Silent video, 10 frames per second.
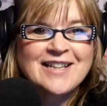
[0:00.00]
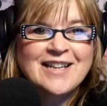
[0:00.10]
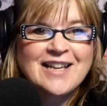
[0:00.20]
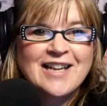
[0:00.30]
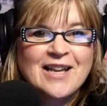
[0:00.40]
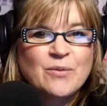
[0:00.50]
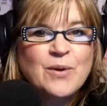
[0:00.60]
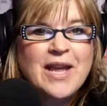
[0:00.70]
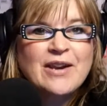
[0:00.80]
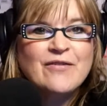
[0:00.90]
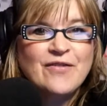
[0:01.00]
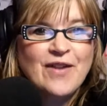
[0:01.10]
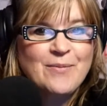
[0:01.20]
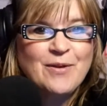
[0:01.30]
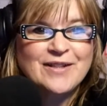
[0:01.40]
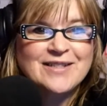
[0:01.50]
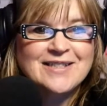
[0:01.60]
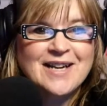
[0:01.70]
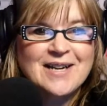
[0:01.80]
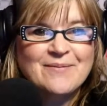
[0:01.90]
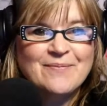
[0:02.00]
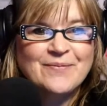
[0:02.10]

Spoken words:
And we had a fabulous time.